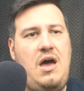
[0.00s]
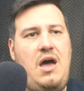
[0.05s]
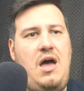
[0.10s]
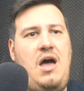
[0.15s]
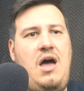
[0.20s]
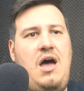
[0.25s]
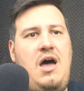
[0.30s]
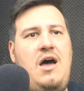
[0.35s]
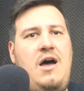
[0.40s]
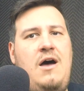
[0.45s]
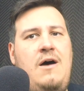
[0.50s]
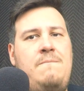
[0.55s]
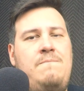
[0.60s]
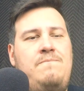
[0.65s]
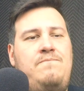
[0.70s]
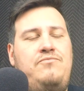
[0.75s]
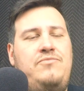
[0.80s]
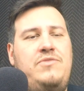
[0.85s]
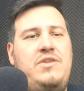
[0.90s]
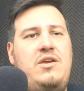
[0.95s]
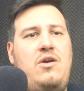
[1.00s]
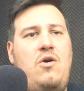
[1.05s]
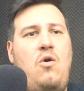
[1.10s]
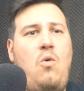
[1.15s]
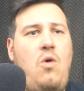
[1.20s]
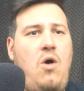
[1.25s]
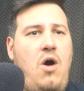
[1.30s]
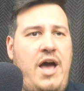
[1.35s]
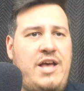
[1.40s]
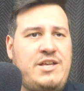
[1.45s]

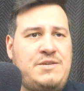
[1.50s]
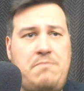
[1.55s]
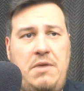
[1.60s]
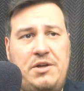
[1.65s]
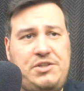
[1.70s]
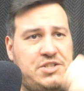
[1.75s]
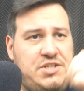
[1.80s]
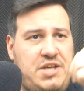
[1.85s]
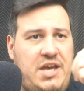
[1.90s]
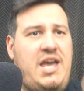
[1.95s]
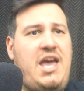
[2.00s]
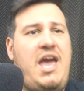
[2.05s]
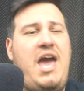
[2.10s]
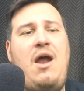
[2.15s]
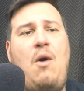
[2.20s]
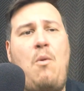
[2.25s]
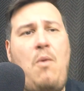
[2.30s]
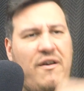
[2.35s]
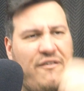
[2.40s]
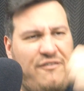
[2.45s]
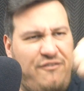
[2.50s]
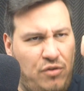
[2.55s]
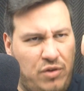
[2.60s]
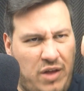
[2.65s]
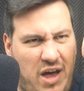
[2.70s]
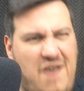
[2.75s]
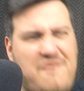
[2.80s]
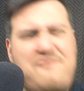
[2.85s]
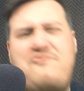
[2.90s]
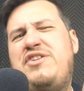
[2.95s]
As much as I can, I want to fill
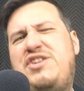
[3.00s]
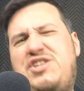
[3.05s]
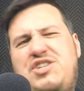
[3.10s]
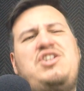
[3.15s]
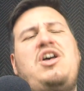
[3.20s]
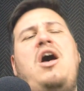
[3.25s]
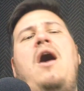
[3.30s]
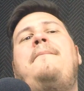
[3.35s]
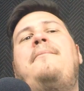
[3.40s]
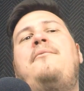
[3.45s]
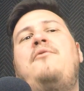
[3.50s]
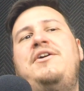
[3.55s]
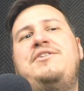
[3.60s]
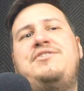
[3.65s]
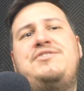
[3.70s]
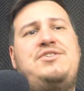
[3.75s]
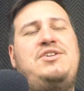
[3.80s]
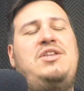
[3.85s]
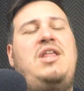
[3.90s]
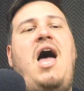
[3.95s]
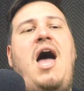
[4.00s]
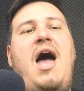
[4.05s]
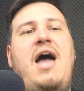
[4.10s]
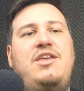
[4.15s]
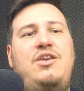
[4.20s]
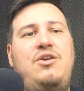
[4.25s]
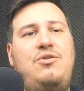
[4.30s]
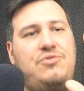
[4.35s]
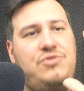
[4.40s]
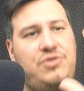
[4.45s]
every upgrade slot.
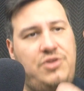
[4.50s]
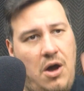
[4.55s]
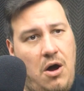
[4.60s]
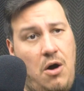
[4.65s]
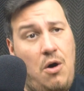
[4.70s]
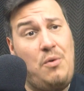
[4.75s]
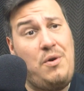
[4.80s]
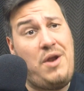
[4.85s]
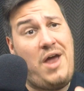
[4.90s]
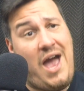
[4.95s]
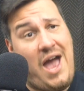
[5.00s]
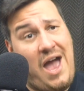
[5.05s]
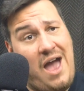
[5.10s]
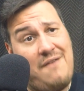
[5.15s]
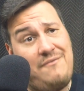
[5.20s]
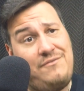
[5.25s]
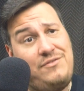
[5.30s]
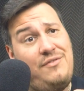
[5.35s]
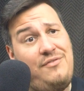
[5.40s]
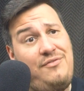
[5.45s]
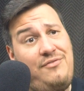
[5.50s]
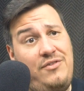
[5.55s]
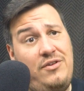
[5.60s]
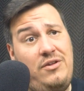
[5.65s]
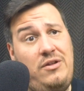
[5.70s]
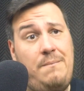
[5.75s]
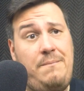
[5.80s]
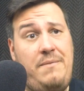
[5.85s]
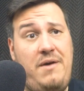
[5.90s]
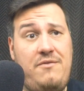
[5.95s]
You don't have to
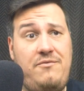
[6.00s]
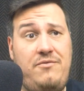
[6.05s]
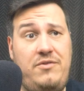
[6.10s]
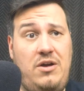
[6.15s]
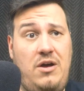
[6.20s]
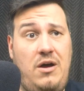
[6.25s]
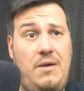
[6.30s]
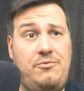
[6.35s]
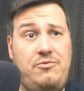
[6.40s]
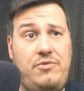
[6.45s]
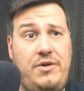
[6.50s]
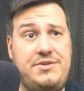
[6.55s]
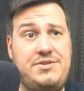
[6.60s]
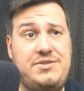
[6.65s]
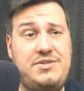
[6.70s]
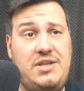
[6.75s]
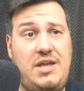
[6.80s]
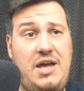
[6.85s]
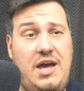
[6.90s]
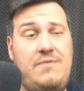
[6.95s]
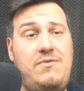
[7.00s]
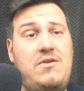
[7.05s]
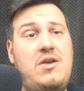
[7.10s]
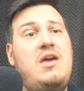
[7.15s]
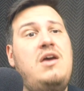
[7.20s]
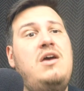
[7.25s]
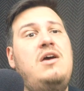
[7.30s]
fill up every upgrade slot.